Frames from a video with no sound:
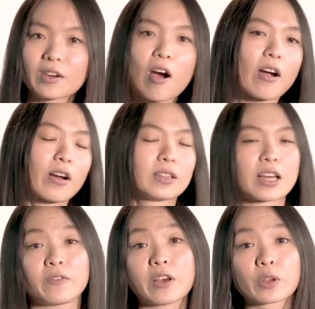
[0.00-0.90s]
there are a
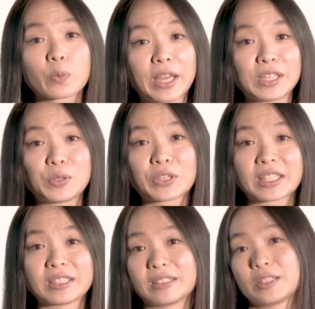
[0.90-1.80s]
lot of other ways you
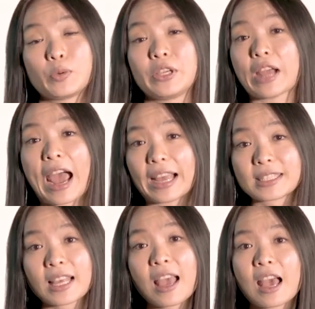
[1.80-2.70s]
can tweak your
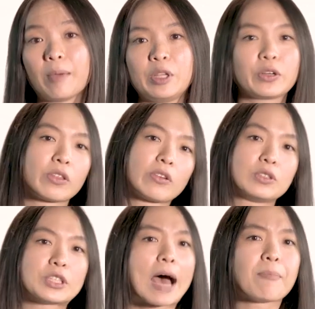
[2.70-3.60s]
ads. I mean, you can throw
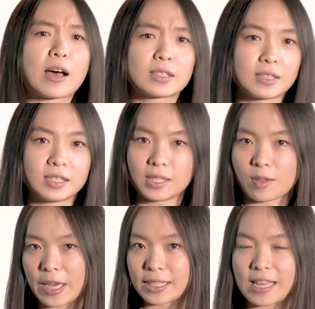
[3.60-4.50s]
chatbots into the
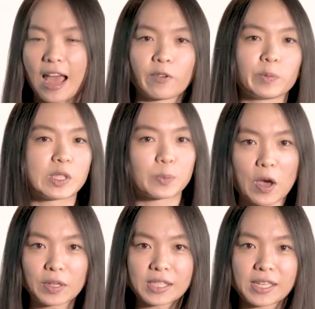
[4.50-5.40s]
mix and have them
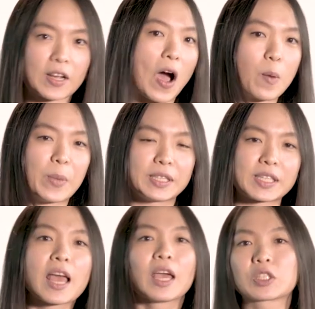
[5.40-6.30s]
respond to comments,
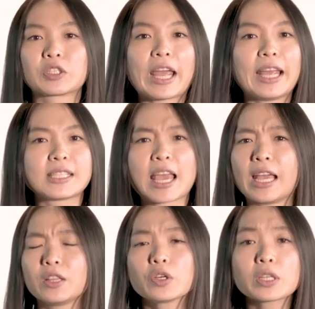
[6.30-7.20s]
create
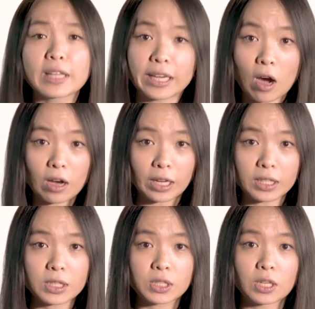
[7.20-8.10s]
a lookalike
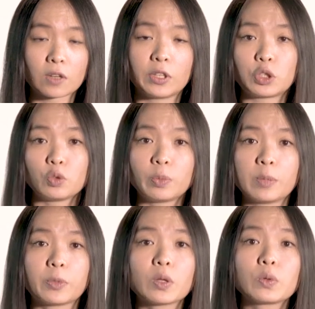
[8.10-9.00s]
audience to reach new
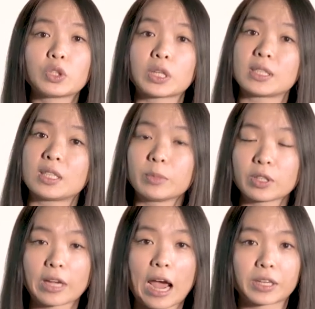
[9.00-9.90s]
people who share
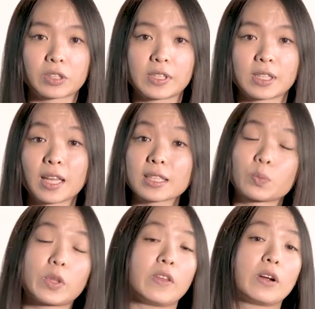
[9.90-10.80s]
similar characteristics
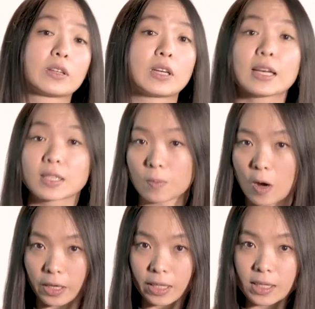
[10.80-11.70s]
with your custom
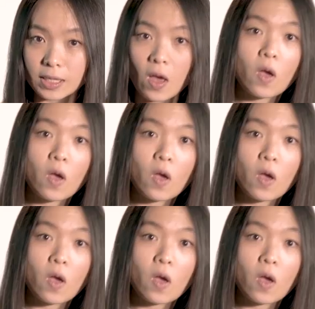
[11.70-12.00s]
audience,